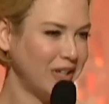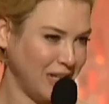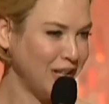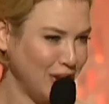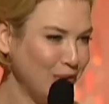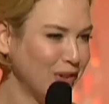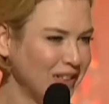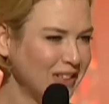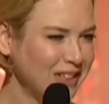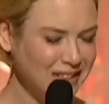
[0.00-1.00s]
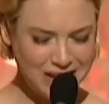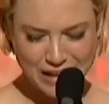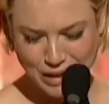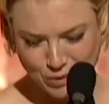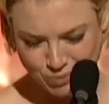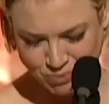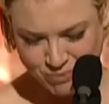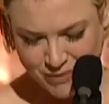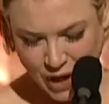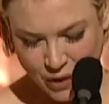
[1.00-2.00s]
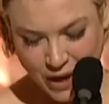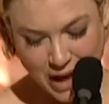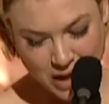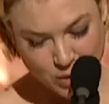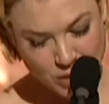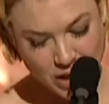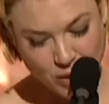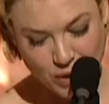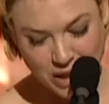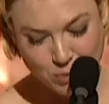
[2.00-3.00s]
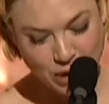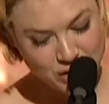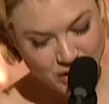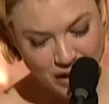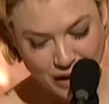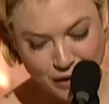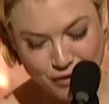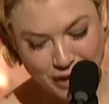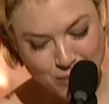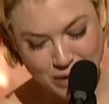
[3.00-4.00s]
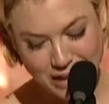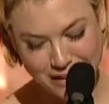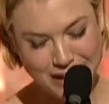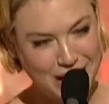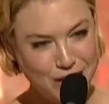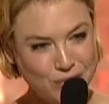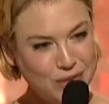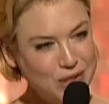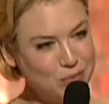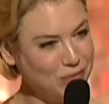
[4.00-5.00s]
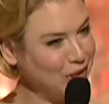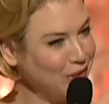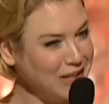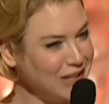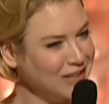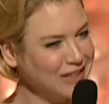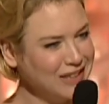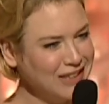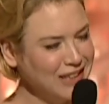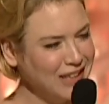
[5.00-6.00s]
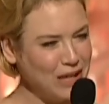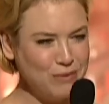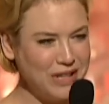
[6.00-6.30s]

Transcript: Thank you. Um, okay, here we go. Ready? My Chicago family, Catherine the Beauty. I'm